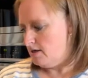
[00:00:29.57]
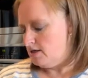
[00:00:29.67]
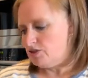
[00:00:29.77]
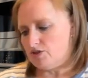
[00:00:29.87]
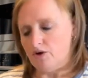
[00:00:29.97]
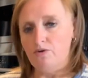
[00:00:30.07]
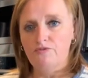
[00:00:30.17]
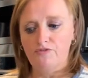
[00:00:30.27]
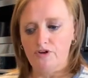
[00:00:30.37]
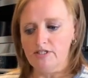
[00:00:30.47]
So
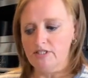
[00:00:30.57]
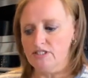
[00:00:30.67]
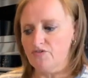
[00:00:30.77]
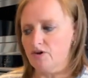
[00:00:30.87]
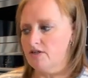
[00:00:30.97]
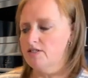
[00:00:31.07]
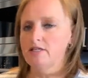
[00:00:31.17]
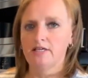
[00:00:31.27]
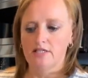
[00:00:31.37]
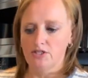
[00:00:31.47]
first things first
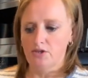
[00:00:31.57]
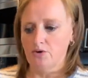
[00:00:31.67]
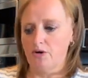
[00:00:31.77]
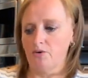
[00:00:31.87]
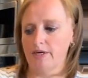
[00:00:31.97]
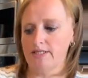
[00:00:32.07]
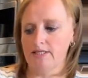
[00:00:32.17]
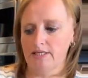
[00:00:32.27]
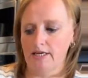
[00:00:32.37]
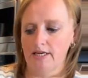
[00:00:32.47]
is you're going to
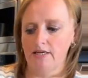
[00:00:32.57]
need